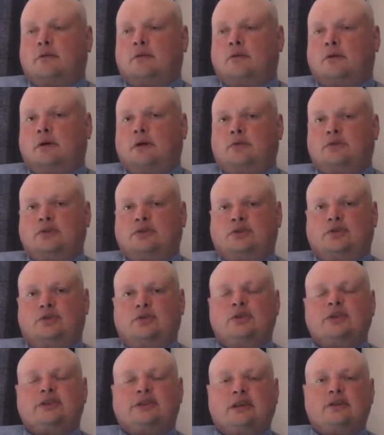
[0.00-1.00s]
I was
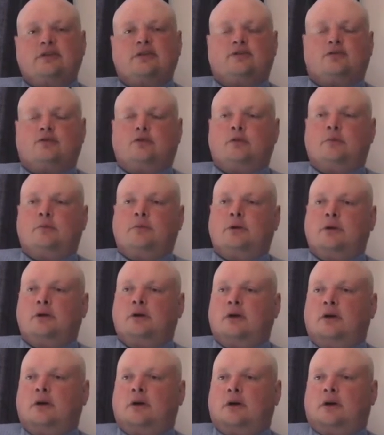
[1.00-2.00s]
during this thunderstorm,
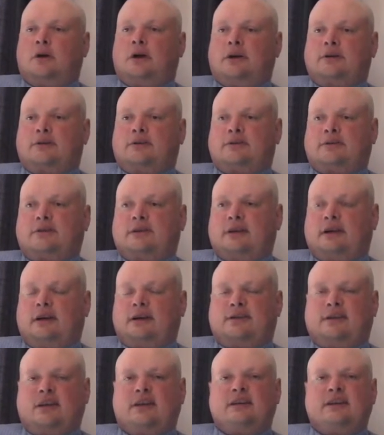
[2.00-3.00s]
I
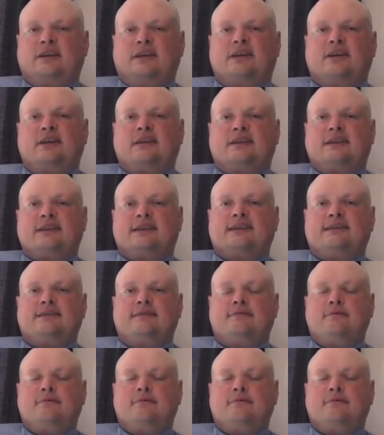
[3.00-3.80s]
suddenly heard this